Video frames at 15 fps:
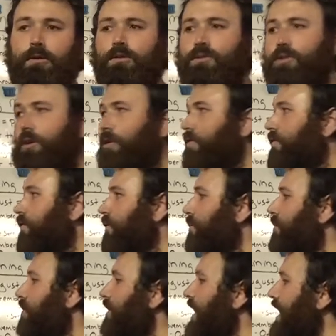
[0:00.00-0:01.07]
So
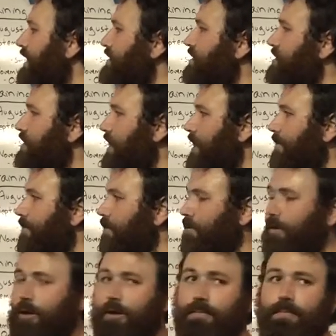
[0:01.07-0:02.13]
from that
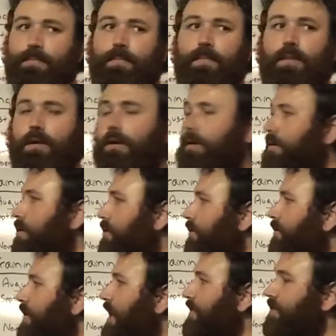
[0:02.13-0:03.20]
standpoint, the
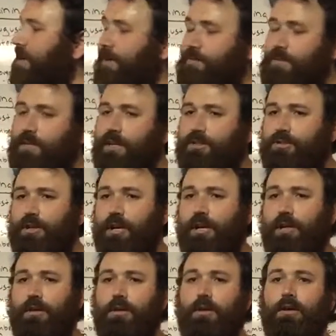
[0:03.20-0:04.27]
5 times a day
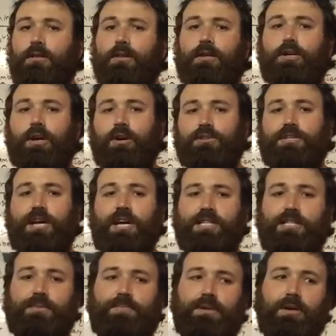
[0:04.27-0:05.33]
training, the coach
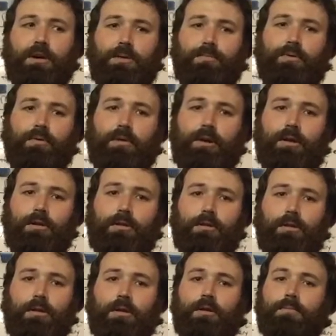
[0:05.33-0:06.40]
has to be on point.
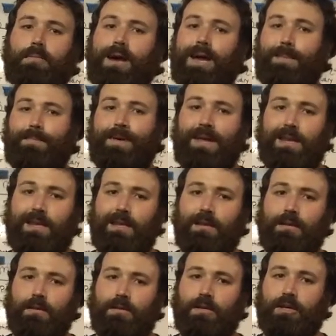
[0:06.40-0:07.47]
My
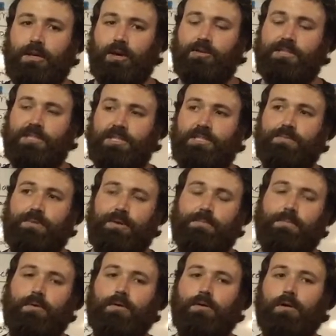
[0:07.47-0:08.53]
opinion, the coach needs to be
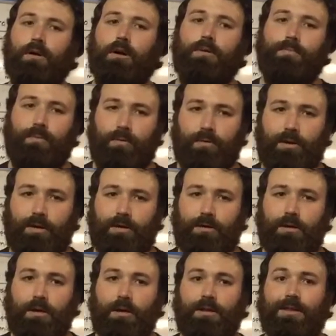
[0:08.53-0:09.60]
more on point
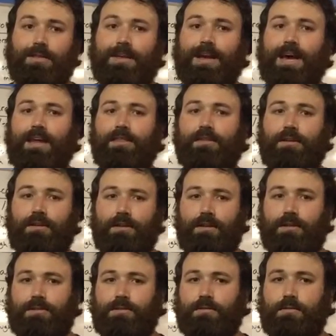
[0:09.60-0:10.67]
than the athlete
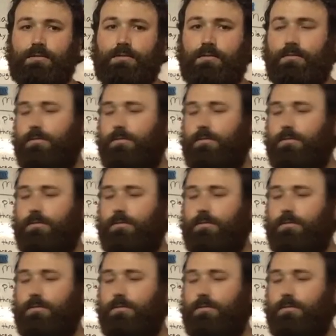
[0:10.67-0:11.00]
does.